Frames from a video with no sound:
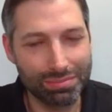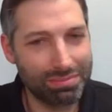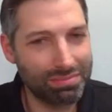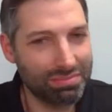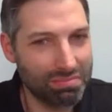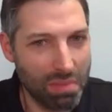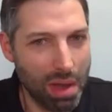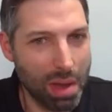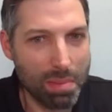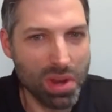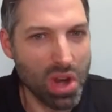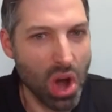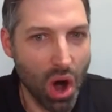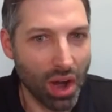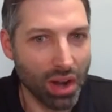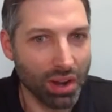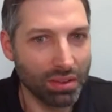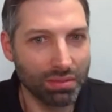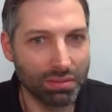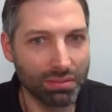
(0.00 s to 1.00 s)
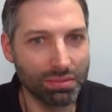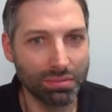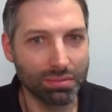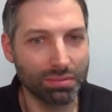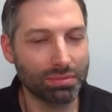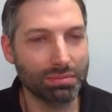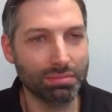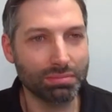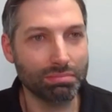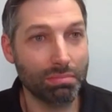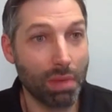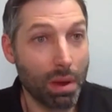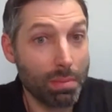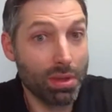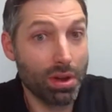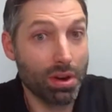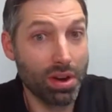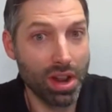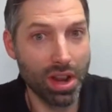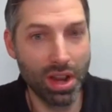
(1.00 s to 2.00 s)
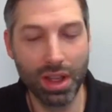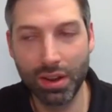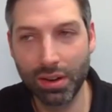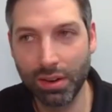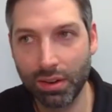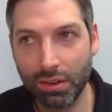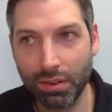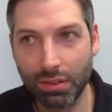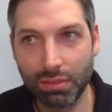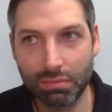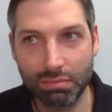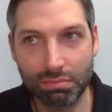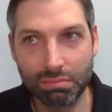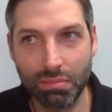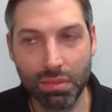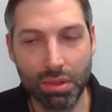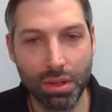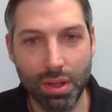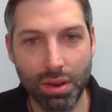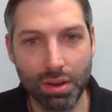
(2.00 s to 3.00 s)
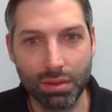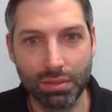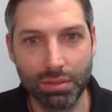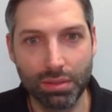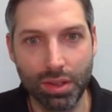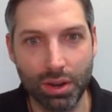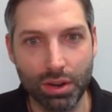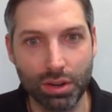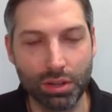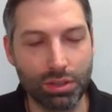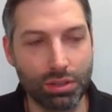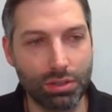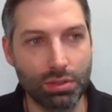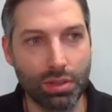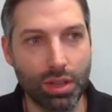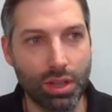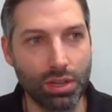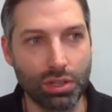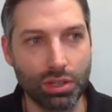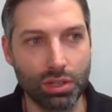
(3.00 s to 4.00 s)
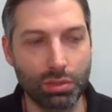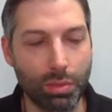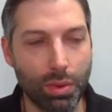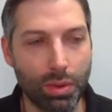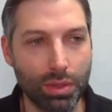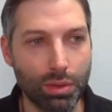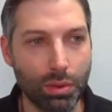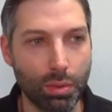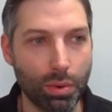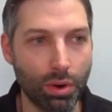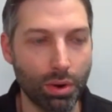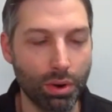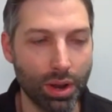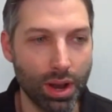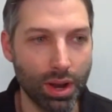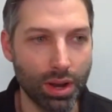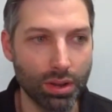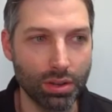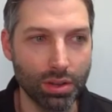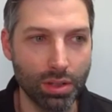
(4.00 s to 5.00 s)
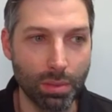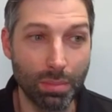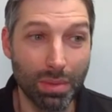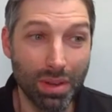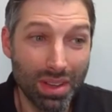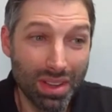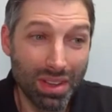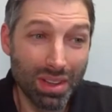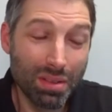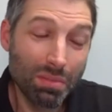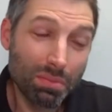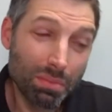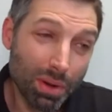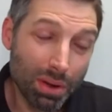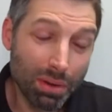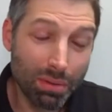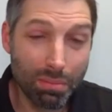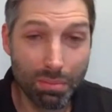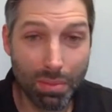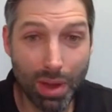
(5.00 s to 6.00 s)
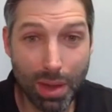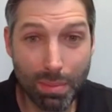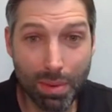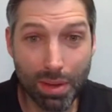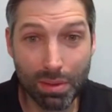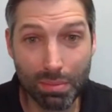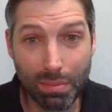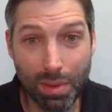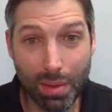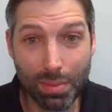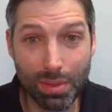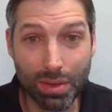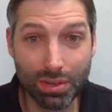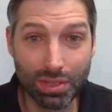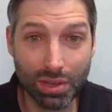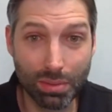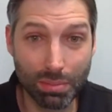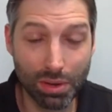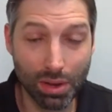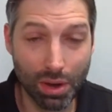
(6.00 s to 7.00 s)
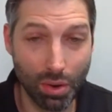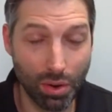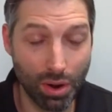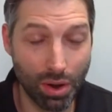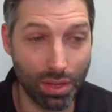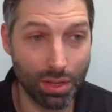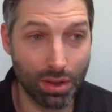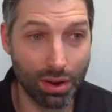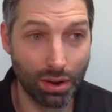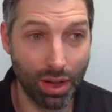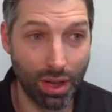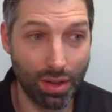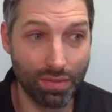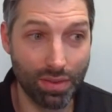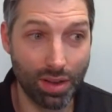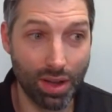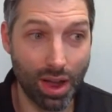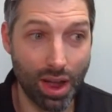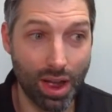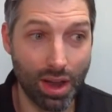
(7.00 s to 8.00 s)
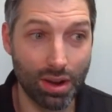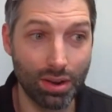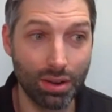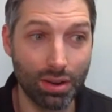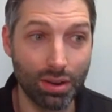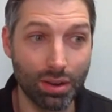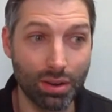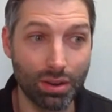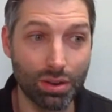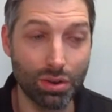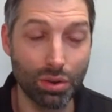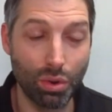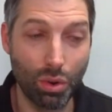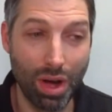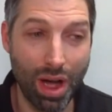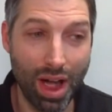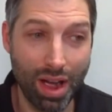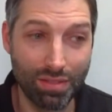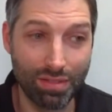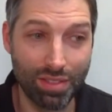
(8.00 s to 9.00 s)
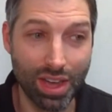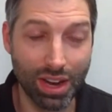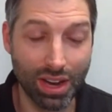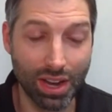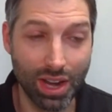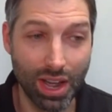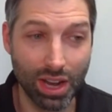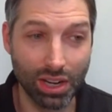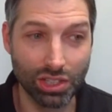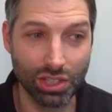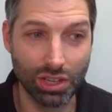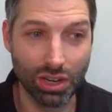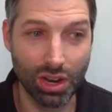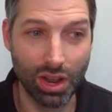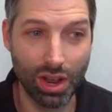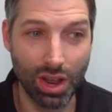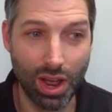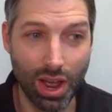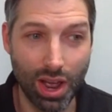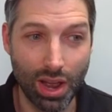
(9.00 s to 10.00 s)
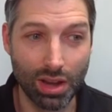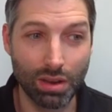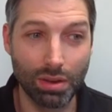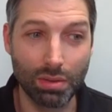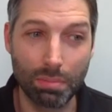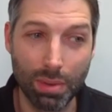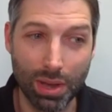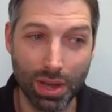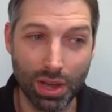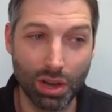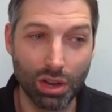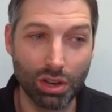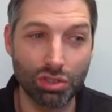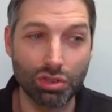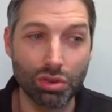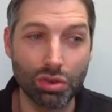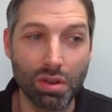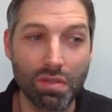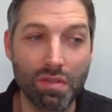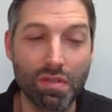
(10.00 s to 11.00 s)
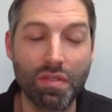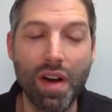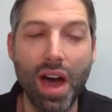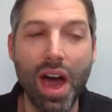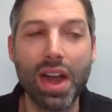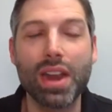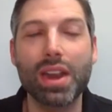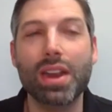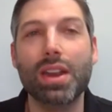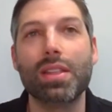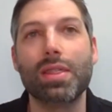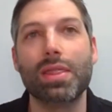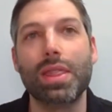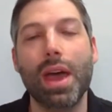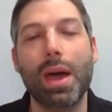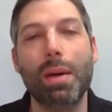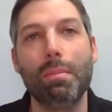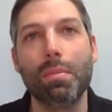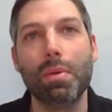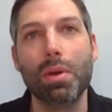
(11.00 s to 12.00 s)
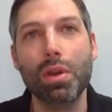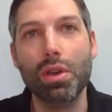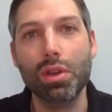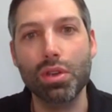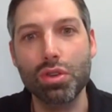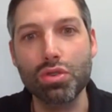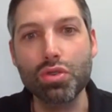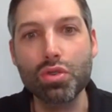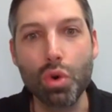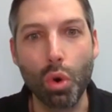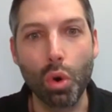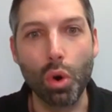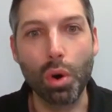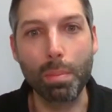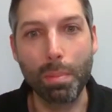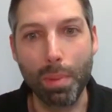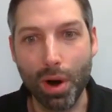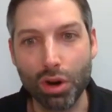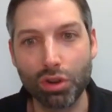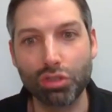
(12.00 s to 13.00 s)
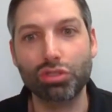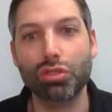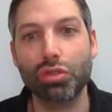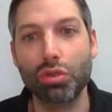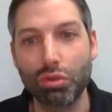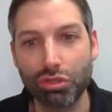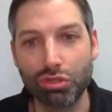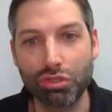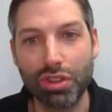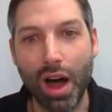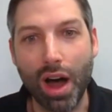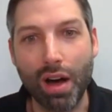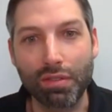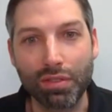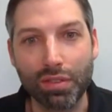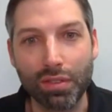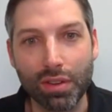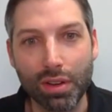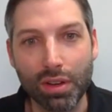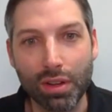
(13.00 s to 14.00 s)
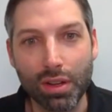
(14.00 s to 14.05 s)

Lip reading: Maybe not. Maybe they're an idiot and they just want the world handed to them. But maybe there's something going on in their life, and you'll have that connection. And because you confided in them your personal stuff,